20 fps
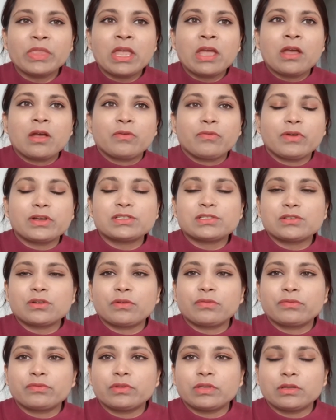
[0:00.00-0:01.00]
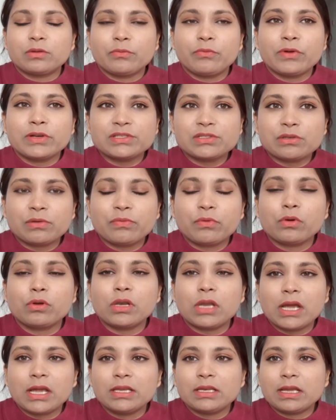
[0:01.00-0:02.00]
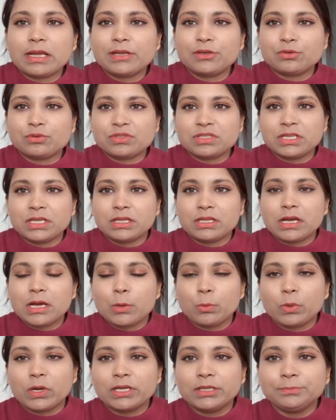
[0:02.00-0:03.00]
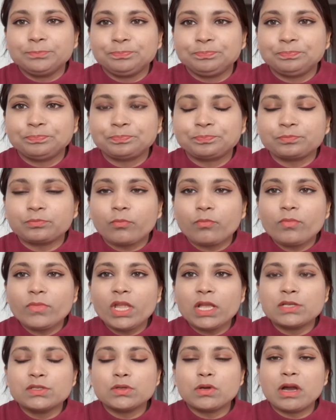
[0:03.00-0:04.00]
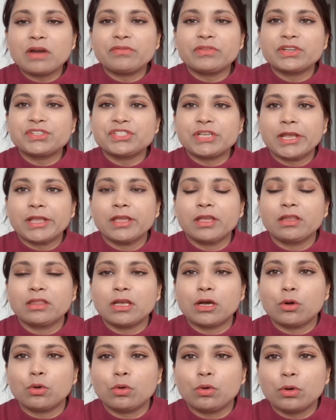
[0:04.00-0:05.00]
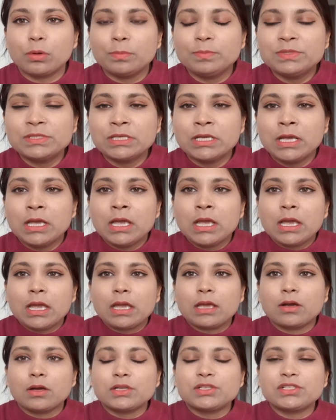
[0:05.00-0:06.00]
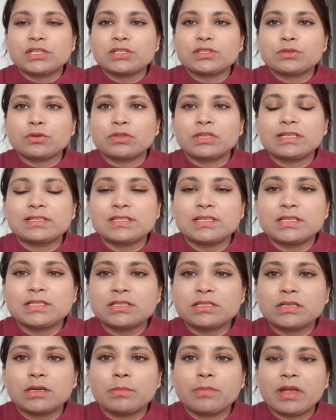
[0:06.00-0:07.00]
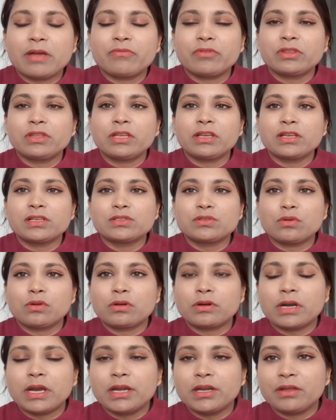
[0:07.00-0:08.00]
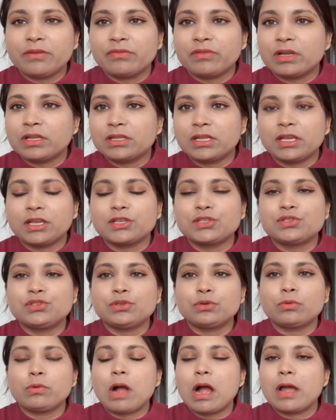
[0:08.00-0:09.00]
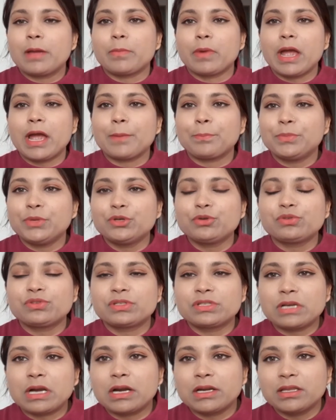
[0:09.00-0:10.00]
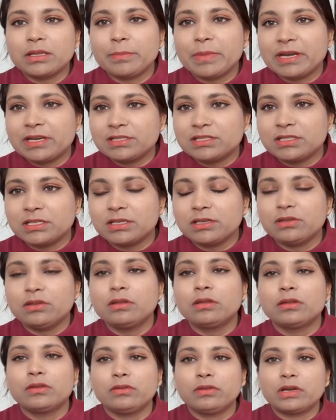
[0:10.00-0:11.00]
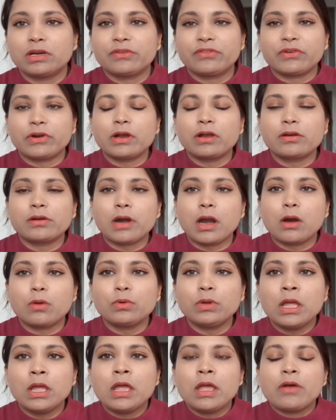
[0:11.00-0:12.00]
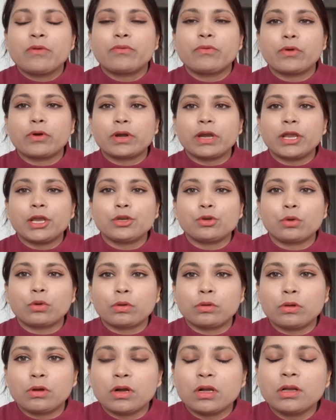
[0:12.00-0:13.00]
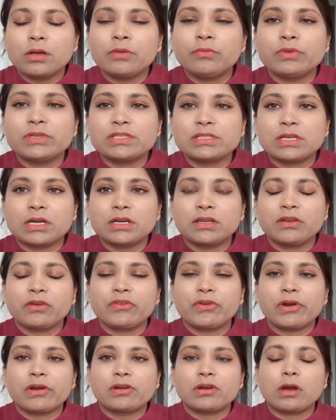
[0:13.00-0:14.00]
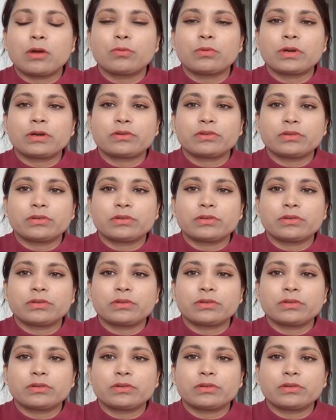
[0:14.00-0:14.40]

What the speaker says: First of all, I like to see that one. So after checking the OBs, just on the system, everything is all right. If nothing is due, I'm happy to start the medicine, the drug round for 8 o'clock. We start the drug round